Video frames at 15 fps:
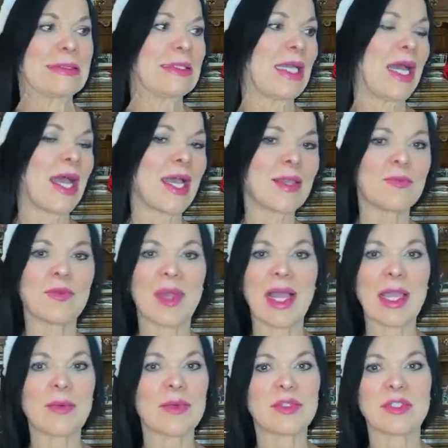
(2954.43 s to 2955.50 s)
I
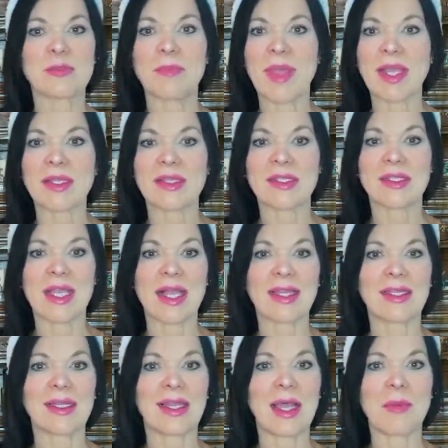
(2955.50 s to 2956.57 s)
respect the Dalai
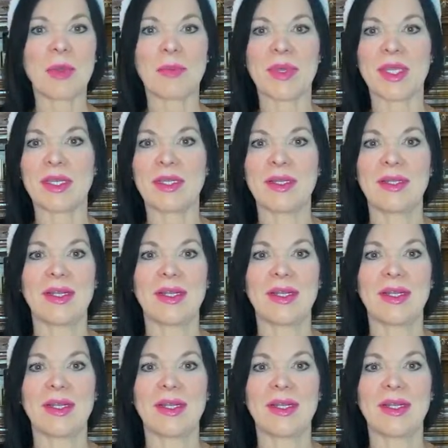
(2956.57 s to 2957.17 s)
Lama, but